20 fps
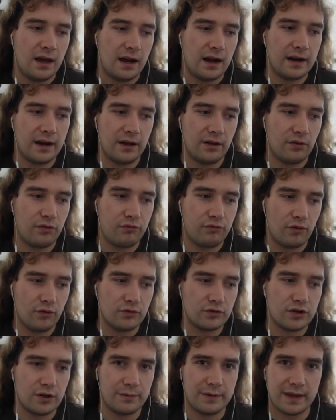and I'll
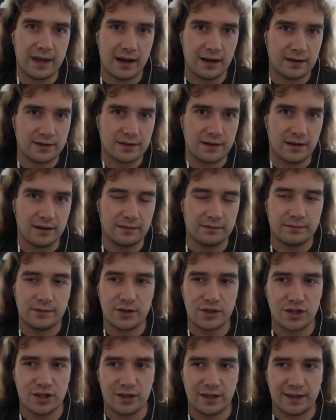throat chop the Kangaskhan.
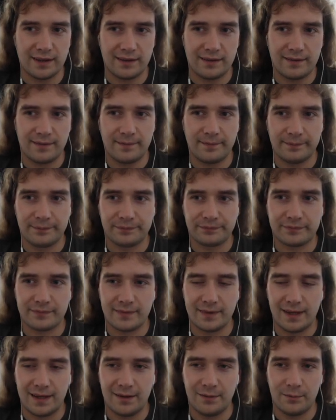Because, you know, like,
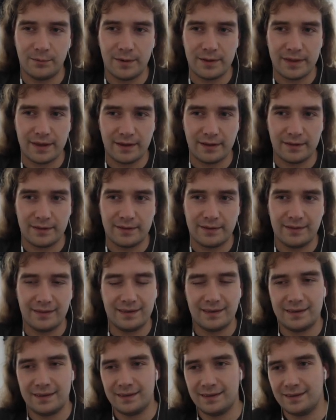with the...
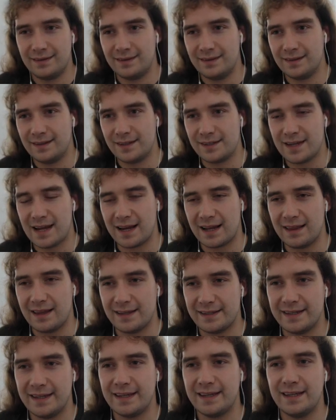There's that
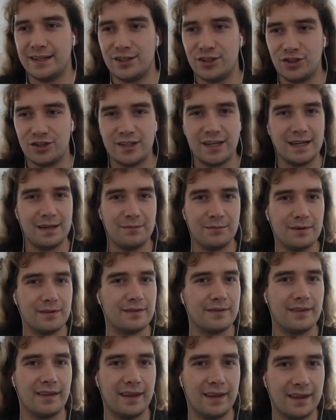classic-ish team
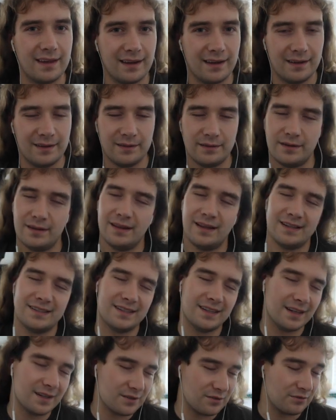with, like, a
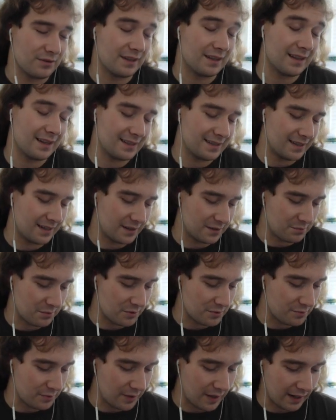classic, it's not really classic, I
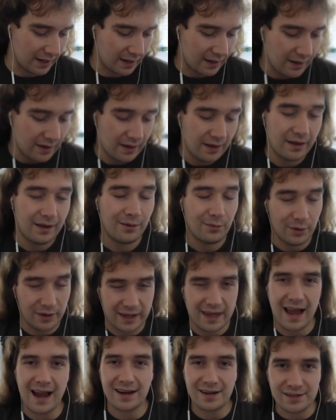suppose, but, like, where
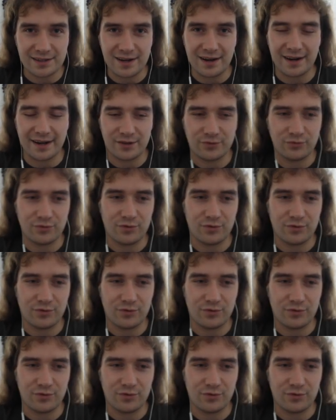the Kangaskhan has